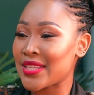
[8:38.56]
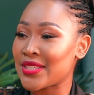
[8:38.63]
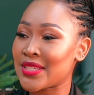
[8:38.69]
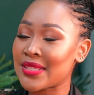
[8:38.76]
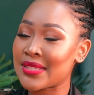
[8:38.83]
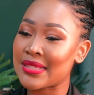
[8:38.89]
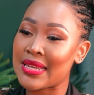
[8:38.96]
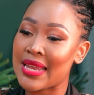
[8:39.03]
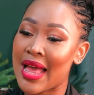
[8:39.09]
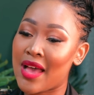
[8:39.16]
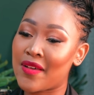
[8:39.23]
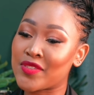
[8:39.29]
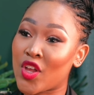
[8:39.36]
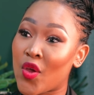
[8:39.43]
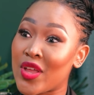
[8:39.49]
just
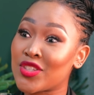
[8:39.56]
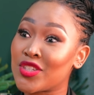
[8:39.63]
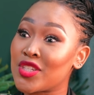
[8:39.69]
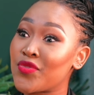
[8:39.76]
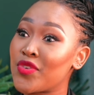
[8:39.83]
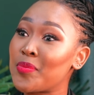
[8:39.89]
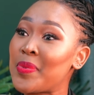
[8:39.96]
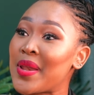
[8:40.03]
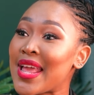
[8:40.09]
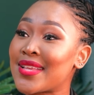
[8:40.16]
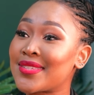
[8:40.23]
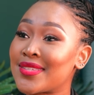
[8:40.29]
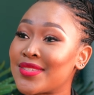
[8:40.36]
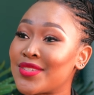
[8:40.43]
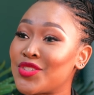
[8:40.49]
loved going to different
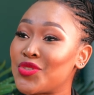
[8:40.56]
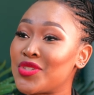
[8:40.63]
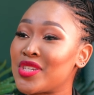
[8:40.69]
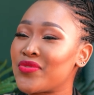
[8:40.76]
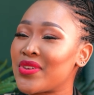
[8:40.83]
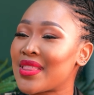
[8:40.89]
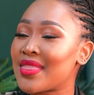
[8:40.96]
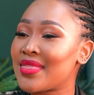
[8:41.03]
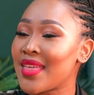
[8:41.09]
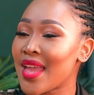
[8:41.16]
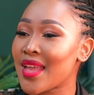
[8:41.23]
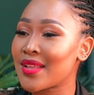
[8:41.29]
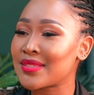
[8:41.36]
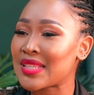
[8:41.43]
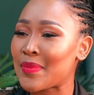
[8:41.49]
places to do different
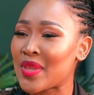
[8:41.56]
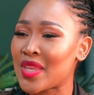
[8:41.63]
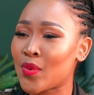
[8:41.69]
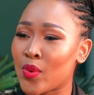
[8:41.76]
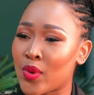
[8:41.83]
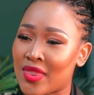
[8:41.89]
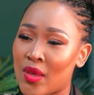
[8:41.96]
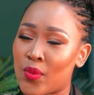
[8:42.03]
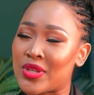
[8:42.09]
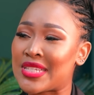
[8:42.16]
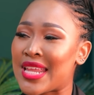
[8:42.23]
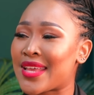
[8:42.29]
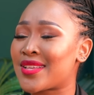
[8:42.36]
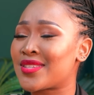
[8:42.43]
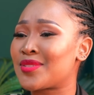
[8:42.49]
things. I mean, they would
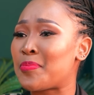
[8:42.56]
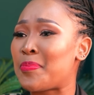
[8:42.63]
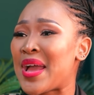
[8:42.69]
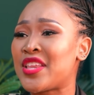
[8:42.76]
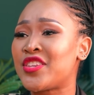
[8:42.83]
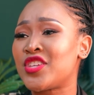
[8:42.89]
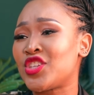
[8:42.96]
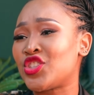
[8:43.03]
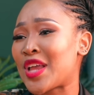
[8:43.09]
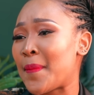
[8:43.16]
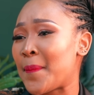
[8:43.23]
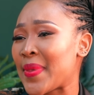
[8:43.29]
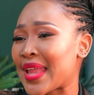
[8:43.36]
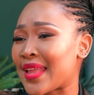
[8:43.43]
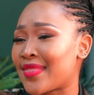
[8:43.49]
take us bungee
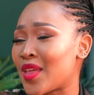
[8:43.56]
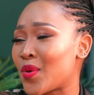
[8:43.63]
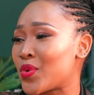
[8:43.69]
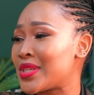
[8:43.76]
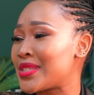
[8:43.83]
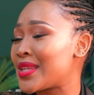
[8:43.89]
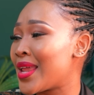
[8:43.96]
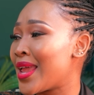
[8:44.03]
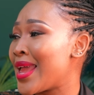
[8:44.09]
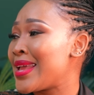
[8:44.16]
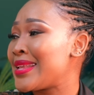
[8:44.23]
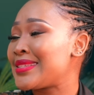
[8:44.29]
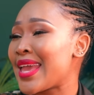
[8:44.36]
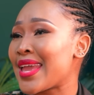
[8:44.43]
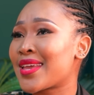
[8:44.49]
jumping. They would
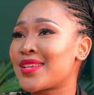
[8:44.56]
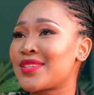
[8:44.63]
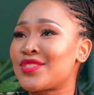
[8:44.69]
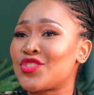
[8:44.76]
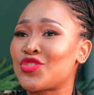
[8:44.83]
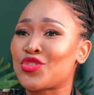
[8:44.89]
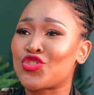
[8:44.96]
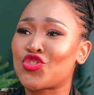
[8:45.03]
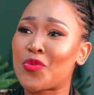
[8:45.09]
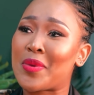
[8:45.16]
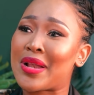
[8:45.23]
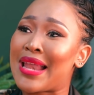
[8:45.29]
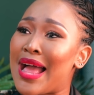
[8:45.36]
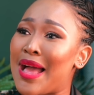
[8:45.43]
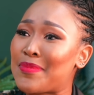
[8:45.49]
take us to strip
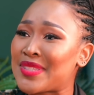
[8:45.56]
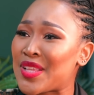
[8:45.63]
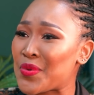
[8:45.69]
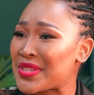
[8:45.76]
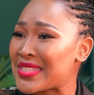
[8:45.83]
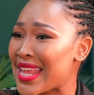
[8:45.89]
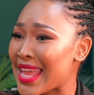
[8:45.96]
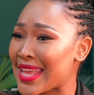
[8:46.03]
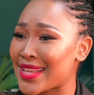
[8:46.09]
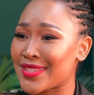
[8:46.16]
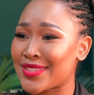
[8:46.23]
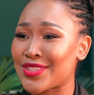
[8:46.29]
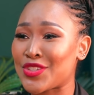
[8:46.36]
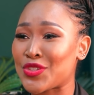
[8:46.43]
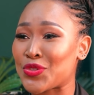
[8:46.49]
clubs. They would take
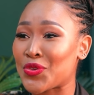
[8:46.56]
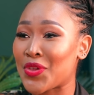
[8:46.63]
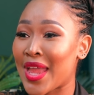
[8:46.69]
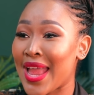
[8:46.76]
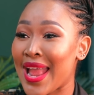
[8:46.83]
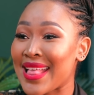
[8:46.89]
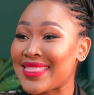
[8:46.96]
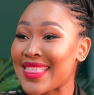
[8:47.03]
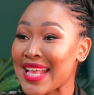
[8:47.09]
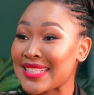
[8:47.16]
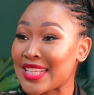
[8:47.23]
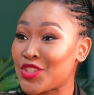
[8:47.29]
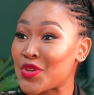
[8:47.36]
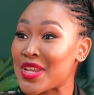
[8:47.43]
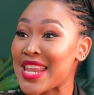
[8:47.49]
us to things
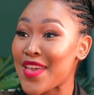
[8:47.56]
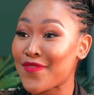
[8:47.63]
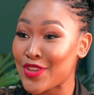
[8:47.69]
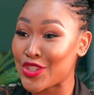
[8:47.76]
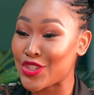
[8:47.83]
that you'd never